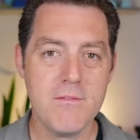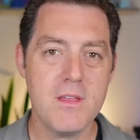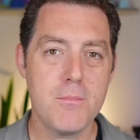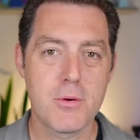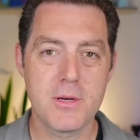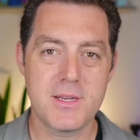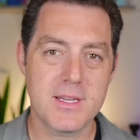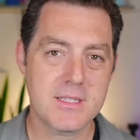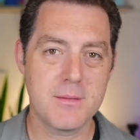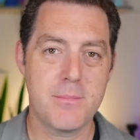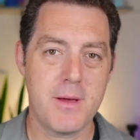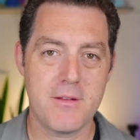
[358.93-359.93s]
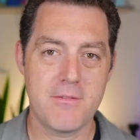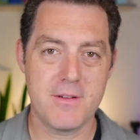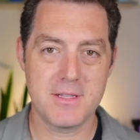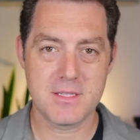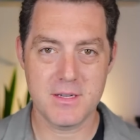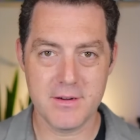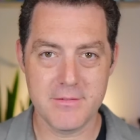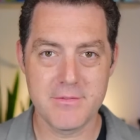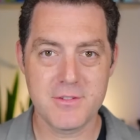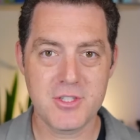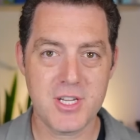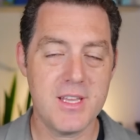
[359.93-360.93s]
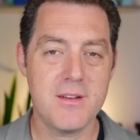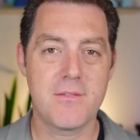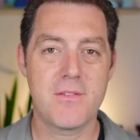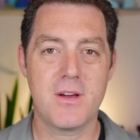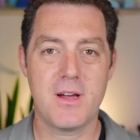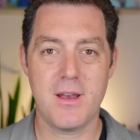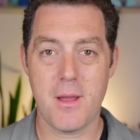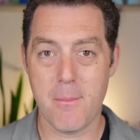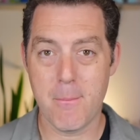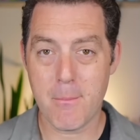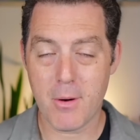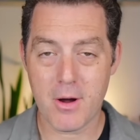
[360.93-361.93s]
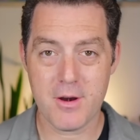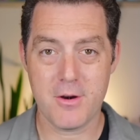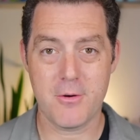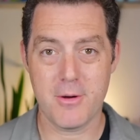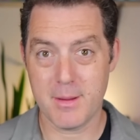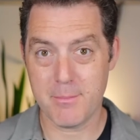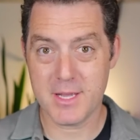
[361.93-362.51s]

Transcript: of the predicted benefits of chain of thought monitoring,